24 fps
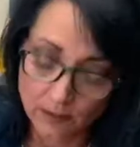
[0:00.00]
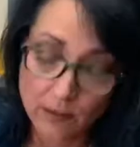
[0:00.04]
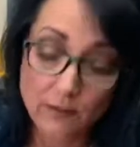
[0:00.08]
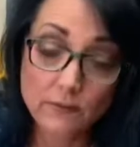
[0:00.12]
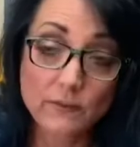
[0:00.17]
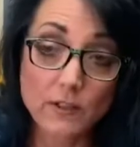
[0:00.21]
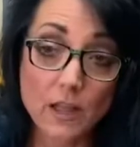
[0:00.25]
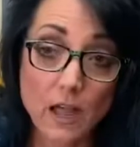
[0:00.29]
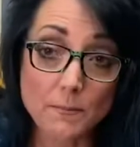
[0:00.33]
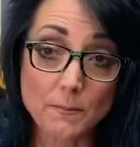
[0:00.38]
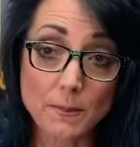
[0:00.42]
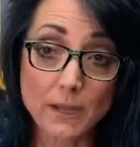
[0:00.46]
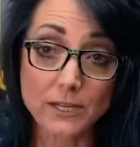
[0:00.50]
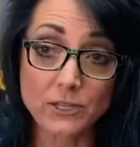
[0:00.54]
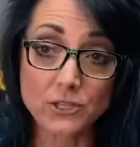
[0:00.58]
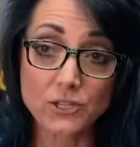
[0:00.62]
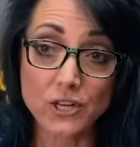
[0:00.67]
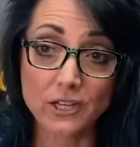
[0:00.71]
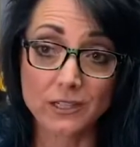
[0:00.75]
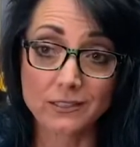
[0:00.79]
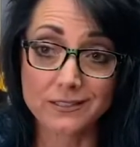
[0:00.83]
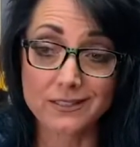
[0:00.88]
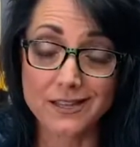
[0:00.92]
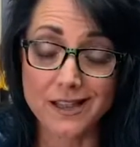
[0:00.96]
Got my
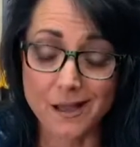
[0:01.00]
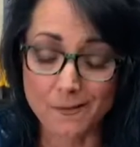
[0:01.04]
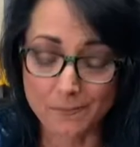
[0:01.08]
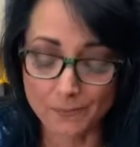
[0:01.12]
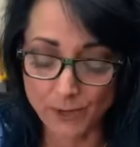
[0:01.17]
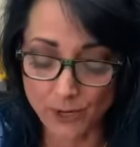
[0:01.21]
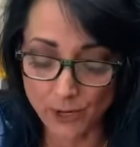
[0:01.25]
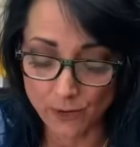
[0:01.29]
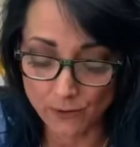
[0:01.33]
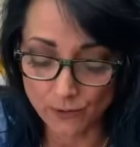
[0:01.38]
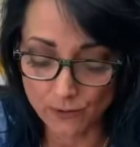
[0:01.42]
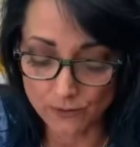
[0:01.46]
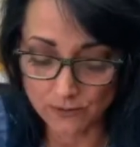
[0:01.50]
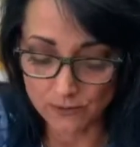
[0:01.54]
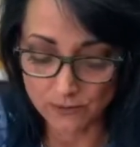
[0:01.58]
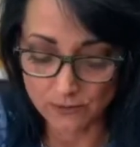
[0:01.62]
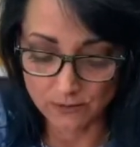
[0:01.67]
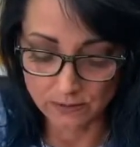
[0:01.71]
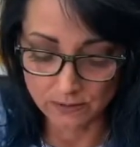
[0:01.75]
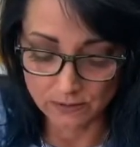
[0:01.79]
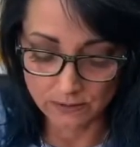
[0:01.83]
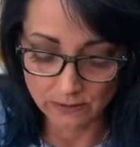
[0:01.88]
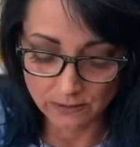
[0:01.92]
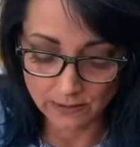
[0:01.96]
gel top coat.
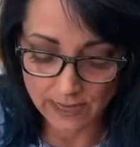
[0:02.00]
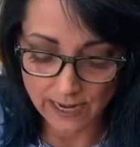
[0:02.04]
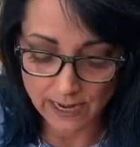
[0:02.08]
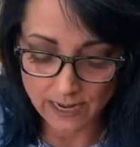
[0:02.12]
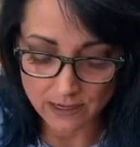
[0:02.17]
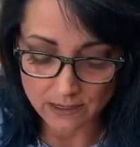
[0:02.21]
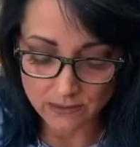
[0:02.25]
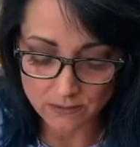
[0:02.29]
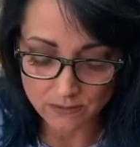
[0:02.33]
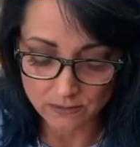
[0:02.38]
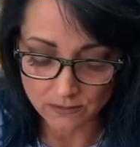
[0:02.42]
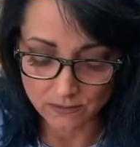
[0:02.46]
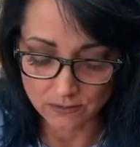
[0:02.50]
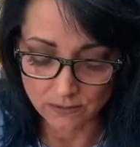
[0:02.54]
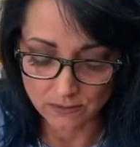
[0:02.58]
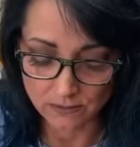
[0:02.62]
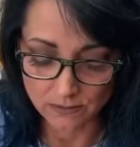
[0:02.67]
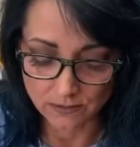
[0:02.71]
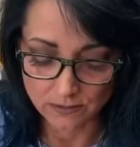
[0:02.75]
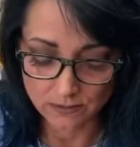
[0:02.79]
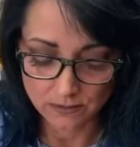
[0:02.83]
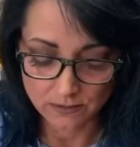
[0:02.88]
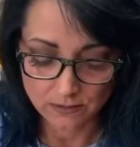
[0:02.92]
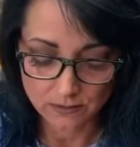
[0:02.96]
Now,
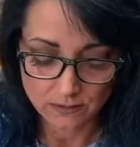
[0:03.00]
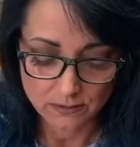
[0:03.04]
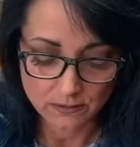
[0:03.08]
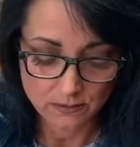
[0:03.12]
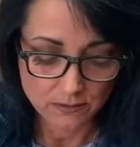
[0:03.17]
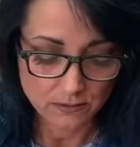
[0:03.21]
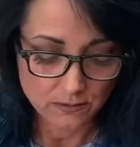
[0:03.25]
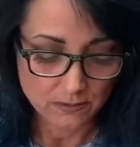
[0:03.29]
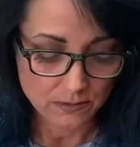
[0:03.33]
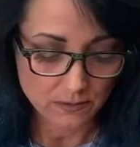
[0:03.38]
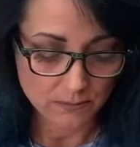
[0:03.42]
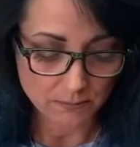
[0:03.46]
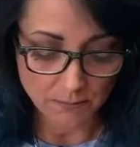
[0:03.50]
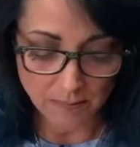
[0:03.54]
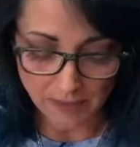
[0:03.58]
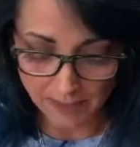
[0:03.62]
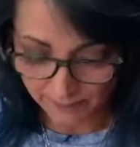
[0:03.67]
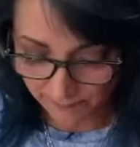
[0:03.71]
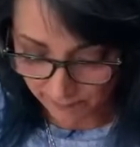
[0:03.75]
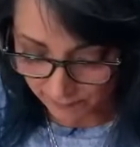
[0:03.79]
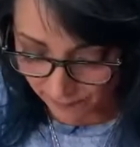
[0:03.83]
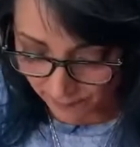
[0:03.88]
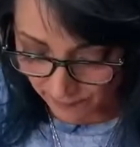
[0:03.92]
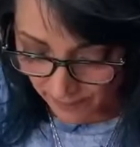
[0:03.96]
my
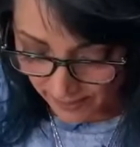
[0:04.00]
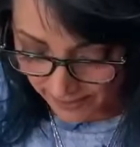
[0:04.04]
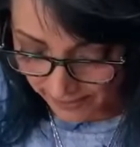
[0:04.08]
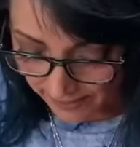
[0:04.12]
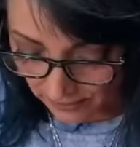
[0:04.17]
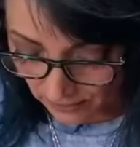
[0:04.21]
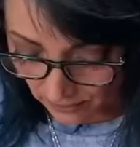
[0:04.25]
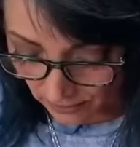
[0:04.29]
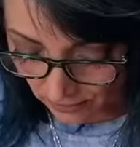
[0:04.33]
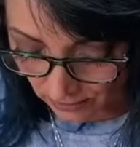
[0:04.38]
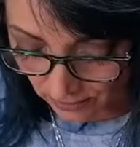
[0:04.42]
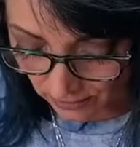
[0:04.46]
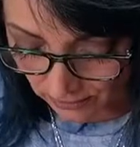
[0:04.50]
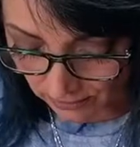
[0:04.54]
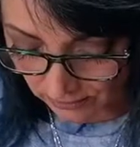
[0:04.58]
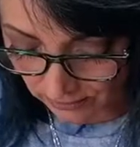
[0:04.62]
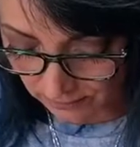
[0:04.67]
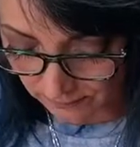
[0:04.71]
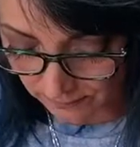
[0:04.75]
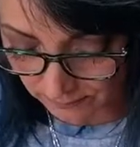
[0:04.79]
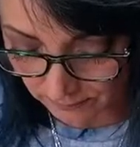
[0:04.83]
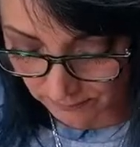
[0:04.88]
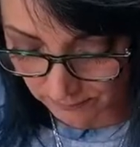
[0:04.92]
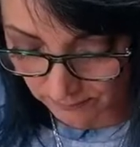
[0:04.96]
final
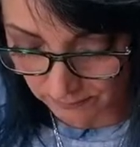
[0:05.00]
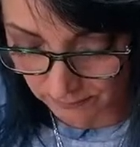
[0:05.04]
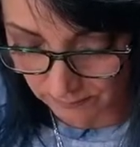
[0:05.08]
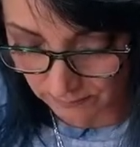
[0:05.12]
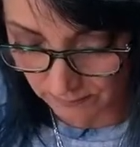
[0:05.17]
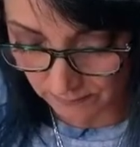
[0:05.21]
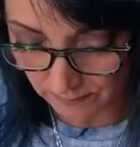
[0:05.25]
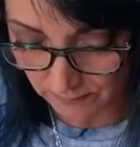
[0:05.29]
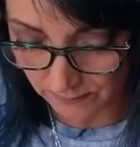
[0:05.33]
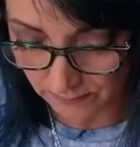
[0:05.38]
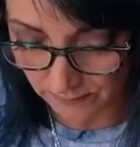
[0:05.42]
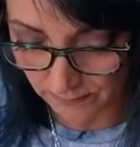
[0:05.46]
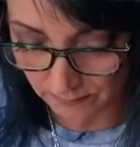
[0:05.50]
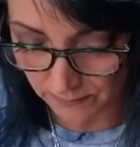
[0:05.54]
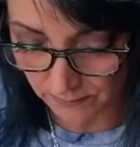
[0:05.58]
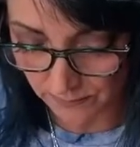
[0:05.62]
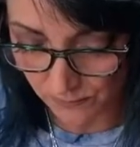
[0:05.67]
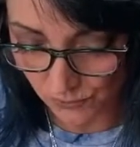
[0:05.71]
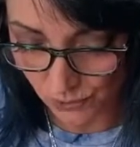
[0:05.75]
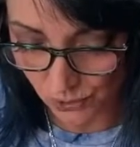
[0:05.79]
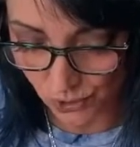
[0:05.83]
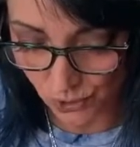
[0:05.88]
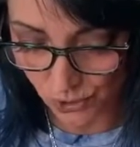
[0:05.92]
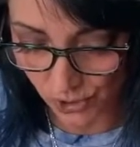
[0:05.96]

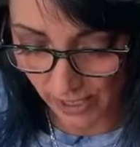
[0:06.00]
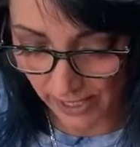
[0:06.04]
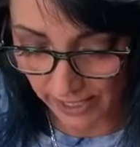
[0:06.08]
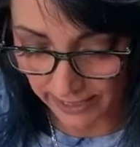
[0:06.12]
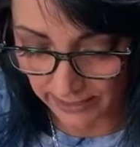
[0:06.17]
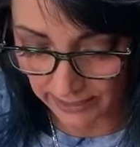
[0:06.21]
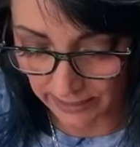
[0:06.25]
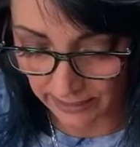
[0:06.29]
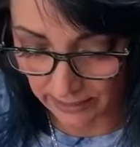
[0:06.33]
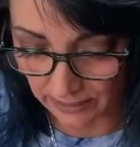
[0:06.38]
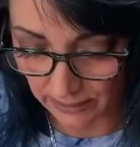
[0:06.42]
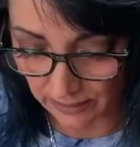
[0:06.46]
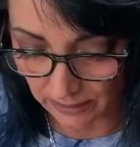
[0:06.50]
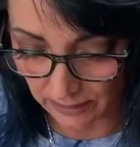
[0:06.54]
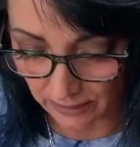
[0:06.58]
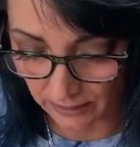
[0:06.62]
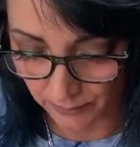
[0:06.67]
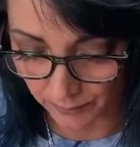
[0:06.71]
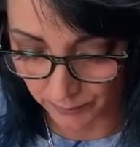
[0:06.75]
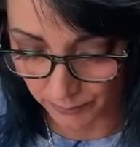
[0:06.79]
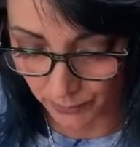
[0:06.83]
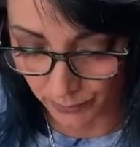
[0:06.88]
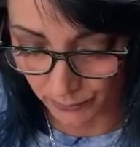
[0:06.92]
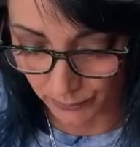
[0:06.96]
shiny,
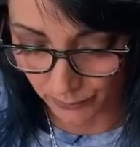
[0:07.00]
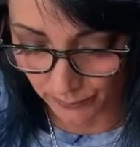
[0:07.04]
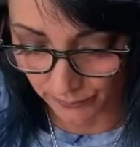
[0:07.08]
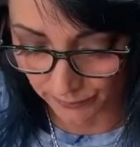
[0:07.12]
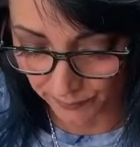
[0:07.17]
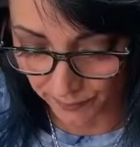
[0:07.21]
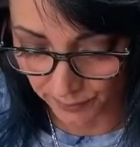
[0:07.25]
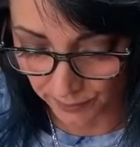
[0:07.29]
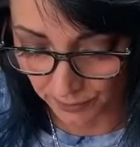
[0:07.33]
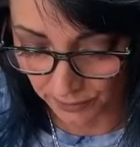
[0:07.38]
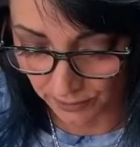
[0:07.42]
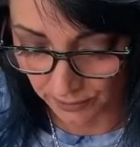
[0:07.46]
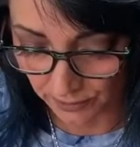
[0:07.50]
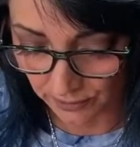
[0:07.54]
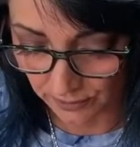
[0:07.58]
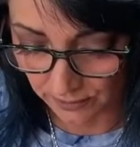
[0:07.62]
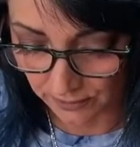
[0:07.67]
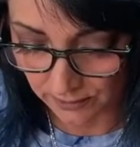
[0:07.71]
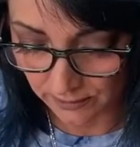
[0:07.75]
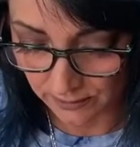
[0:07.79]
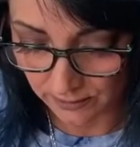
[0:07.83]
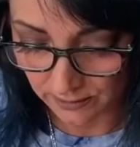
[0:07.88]
beautiful